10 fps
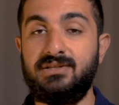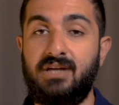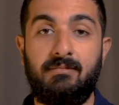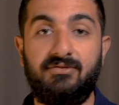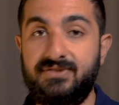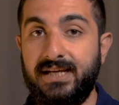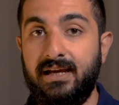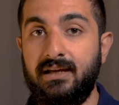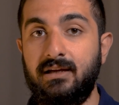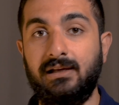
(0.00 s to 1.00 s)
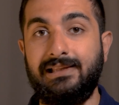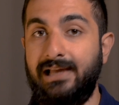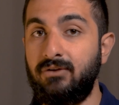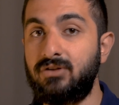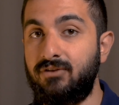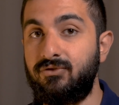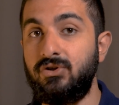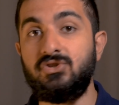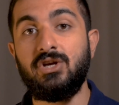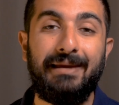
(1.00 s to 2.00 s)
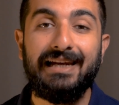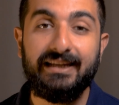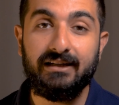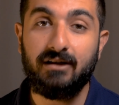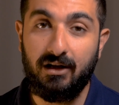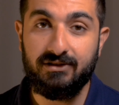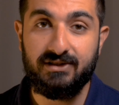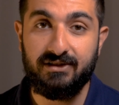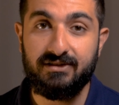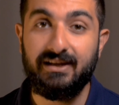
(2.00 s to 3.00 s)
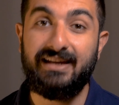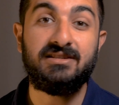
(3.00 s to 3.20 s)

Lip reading: time of day, cloud coverage, melanin content, and